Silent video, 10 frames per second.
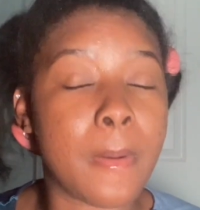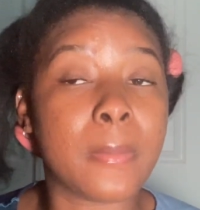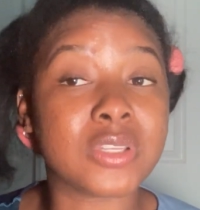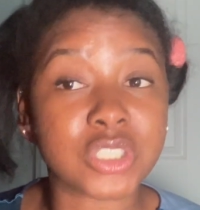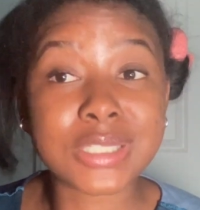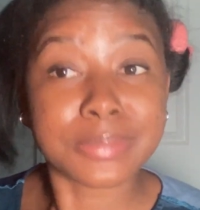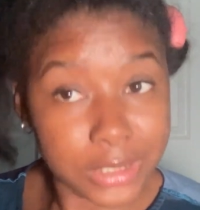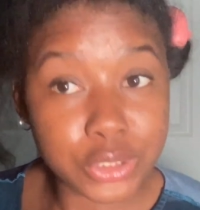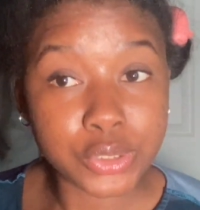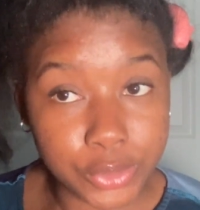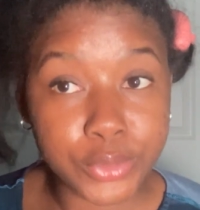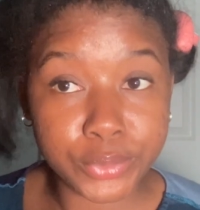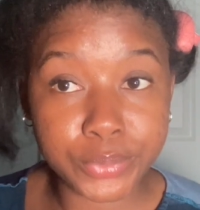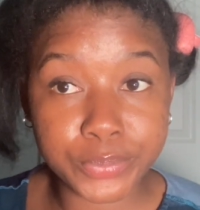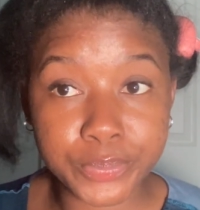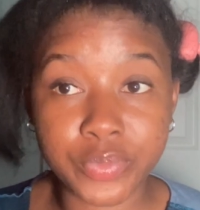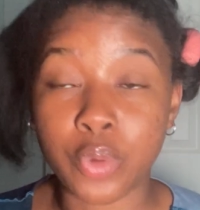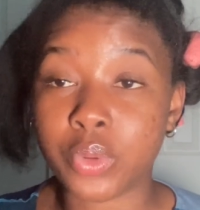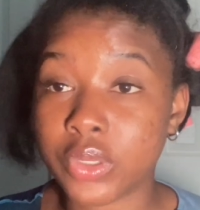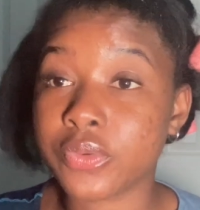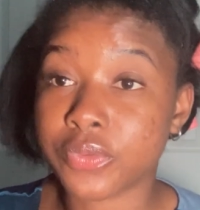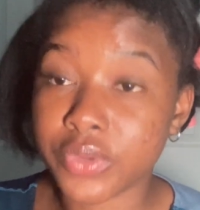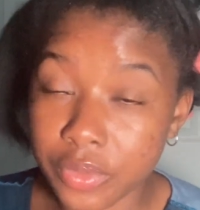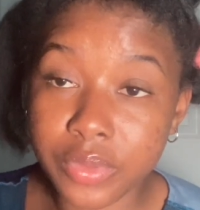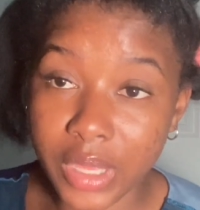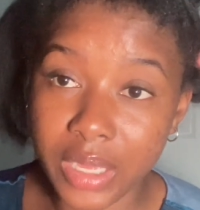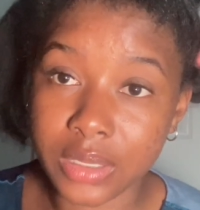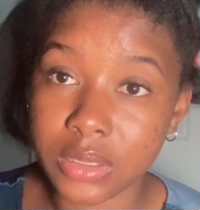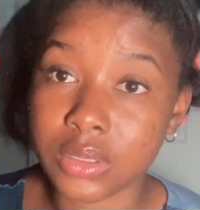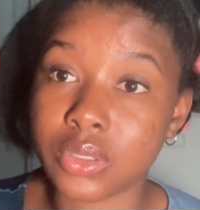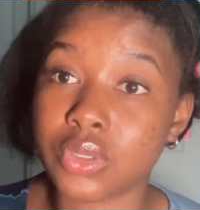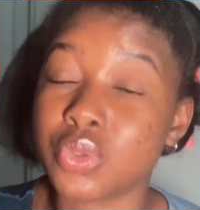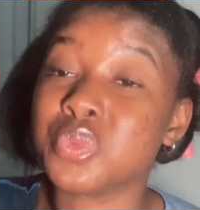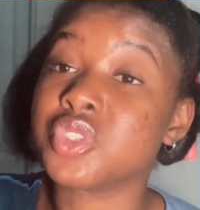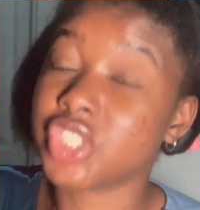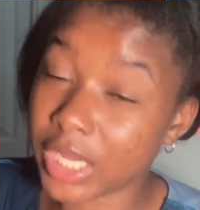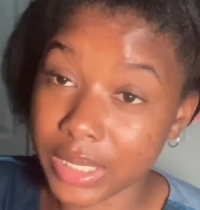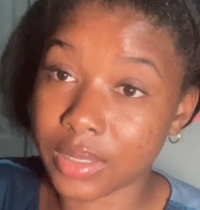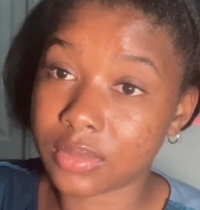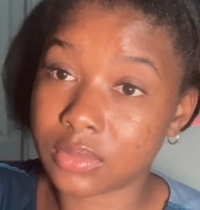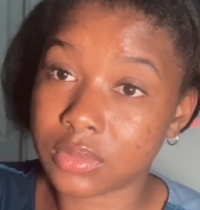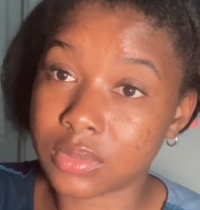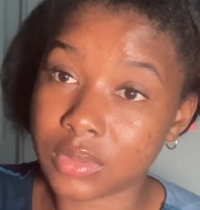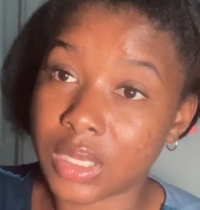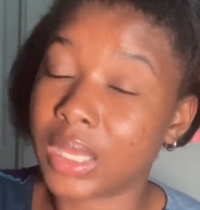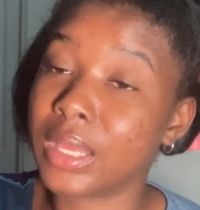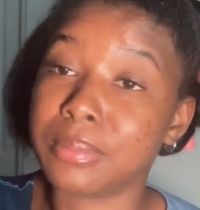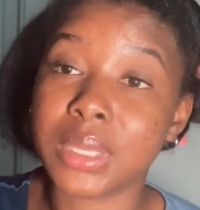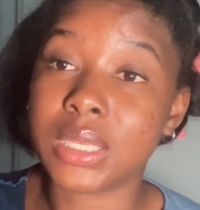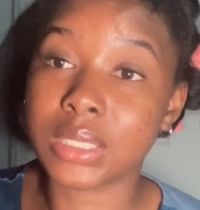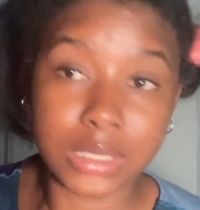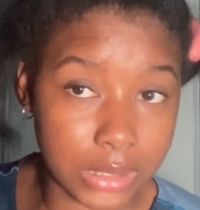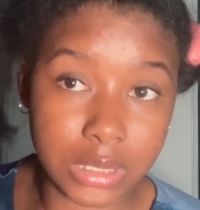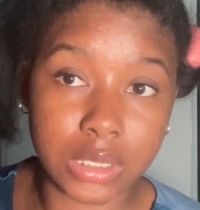Just make sure that when you feel that, you check it immediately.